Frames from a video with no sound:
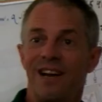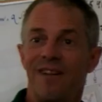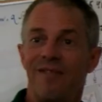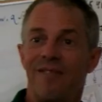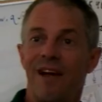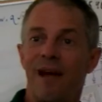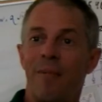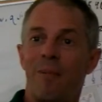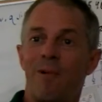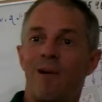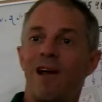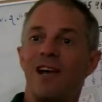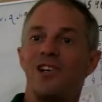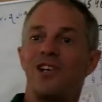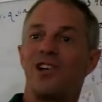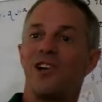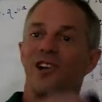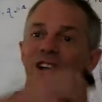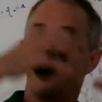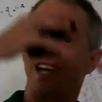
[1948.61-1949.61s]
And
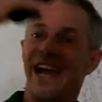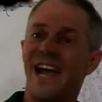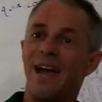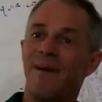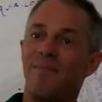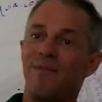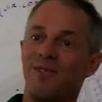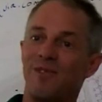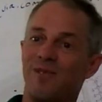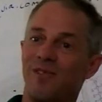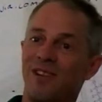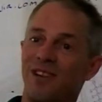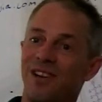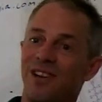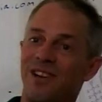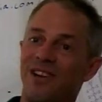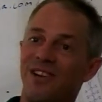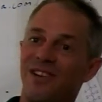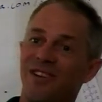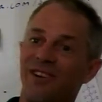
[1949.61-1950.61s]
evaporation only happens when you
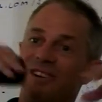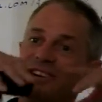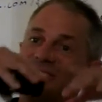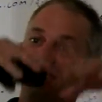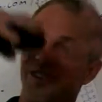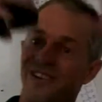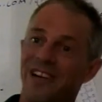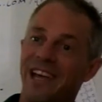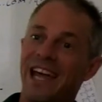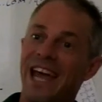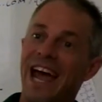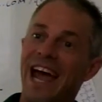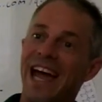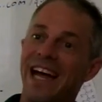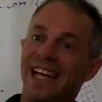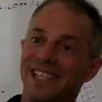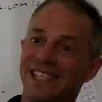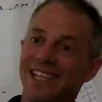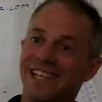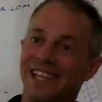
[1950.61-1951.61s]
turn oh, the
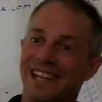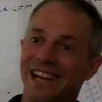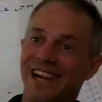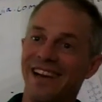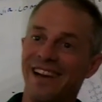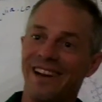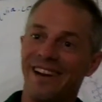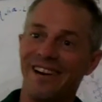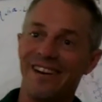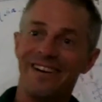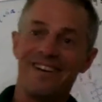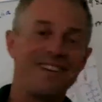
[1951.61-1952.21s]
gas in the air.